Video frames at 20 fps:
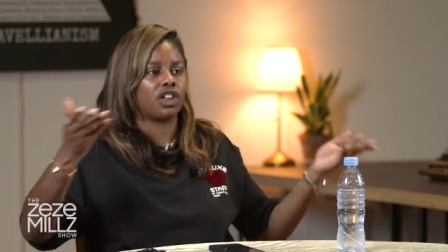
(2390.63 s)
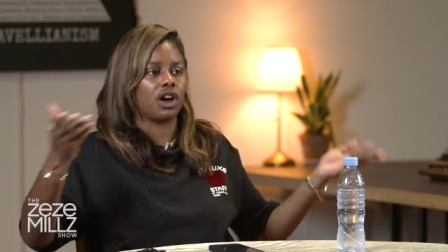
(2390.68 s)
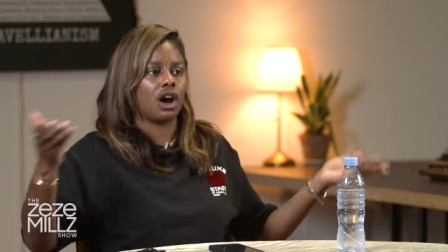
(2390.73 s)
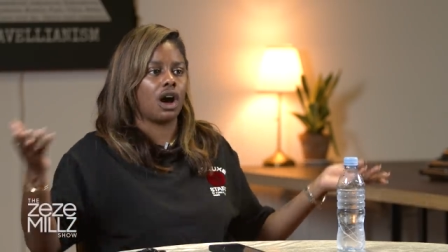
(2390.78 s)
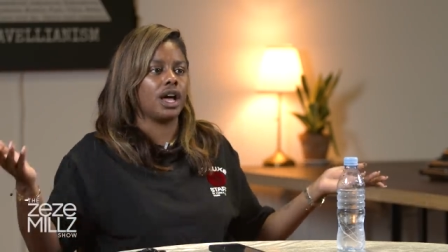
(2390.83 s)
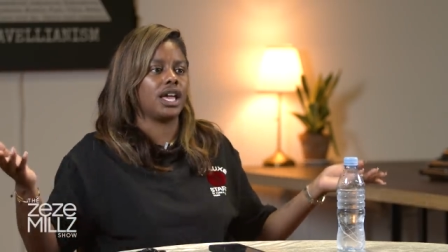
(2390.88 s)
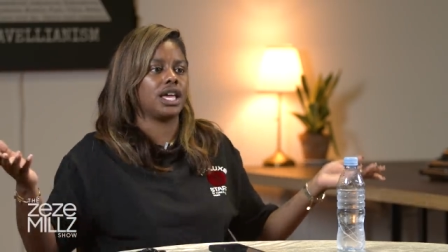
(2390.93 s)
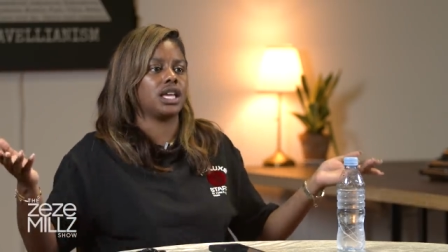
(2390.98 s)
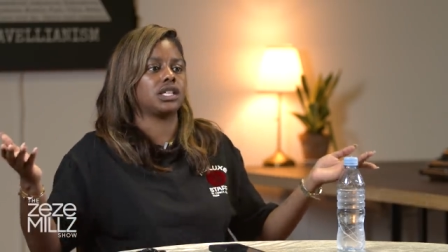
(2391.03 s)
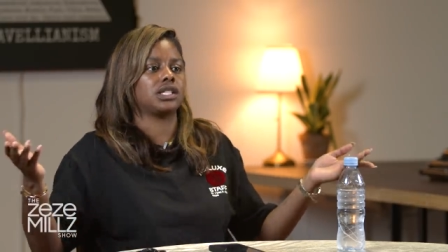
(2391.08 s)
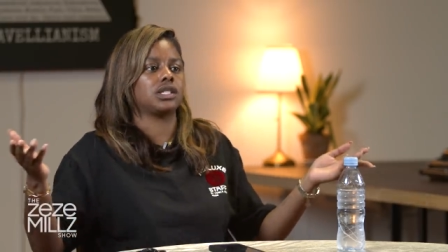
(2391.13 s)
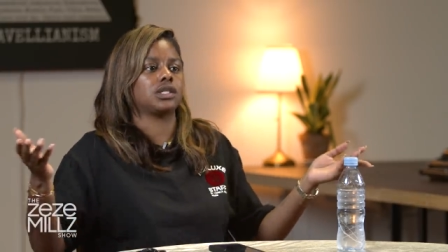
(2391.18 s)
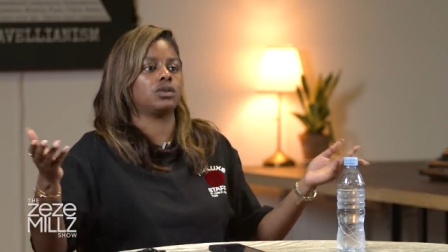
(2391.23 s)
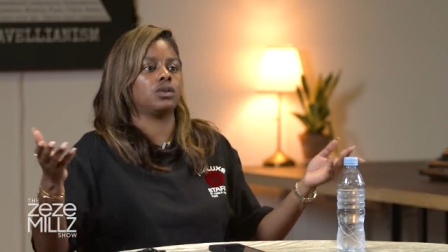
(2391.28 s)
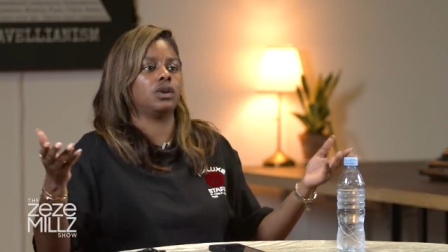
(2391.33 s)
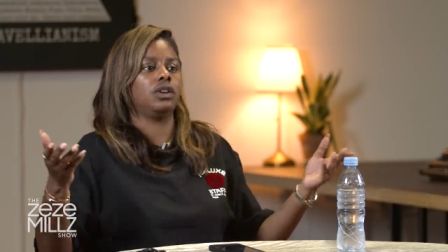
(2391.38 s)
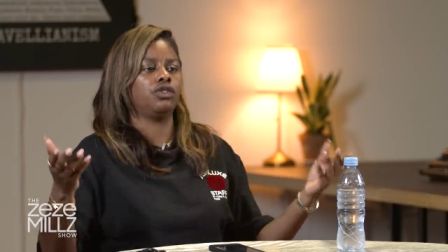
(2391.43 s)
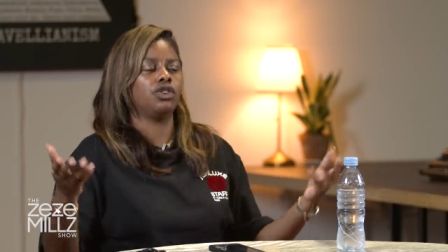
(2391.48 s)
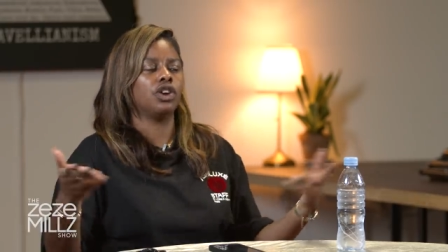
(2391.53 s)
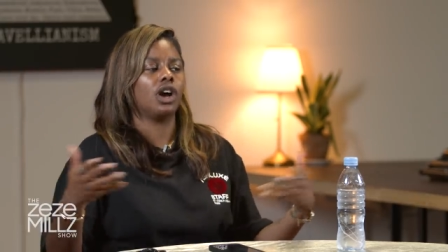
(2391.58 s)
the artists,
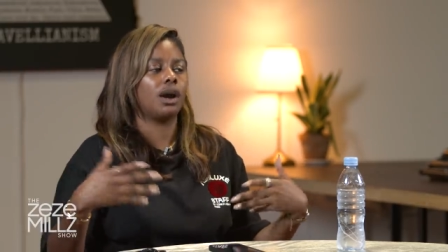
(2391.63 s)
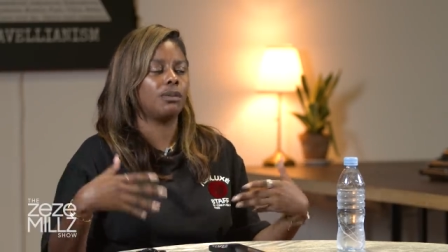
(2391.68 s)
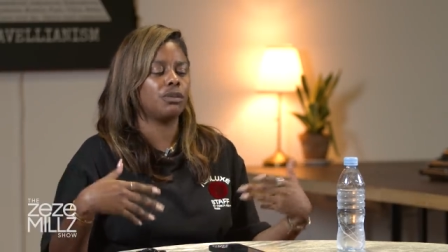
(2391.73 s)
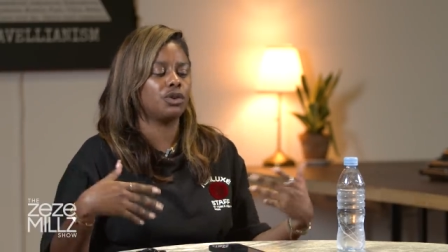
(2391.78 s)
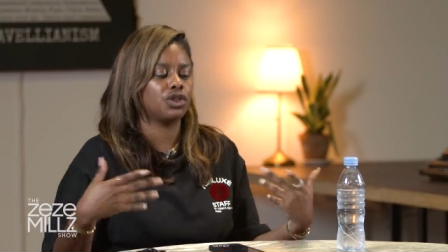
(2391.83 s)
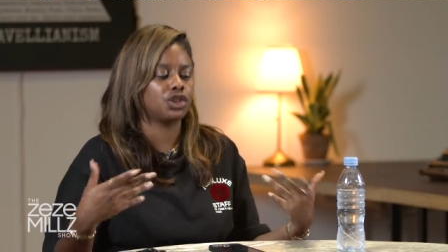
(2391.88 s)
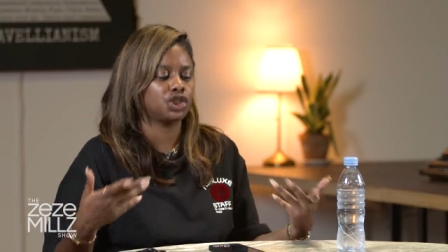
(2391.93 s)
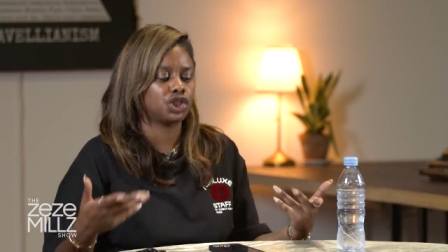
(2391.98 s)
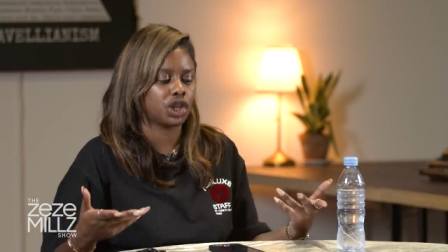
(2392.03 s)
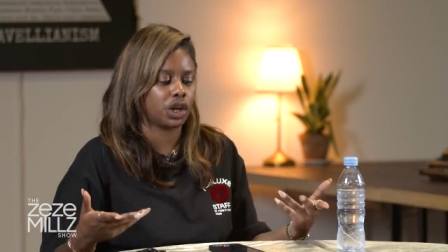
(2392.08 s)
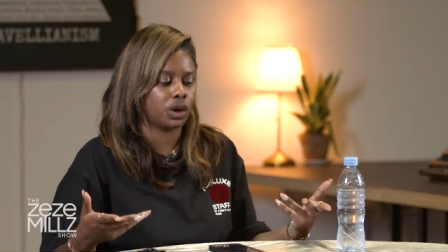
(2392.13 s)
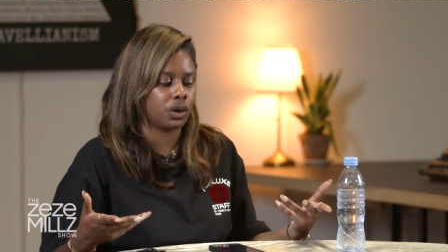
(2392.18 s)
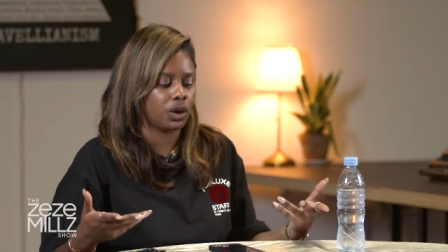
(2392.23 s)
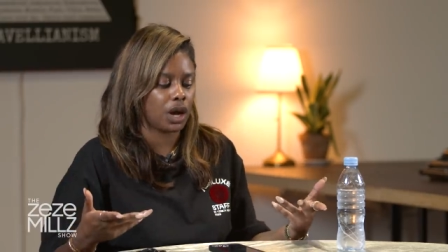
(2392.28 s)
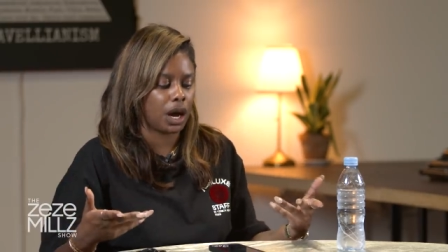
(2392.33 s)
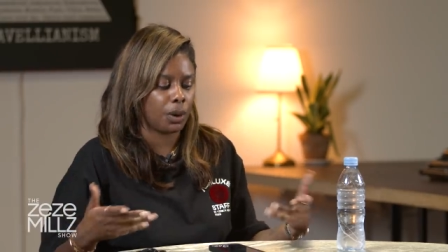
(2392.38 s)
if you come on the show,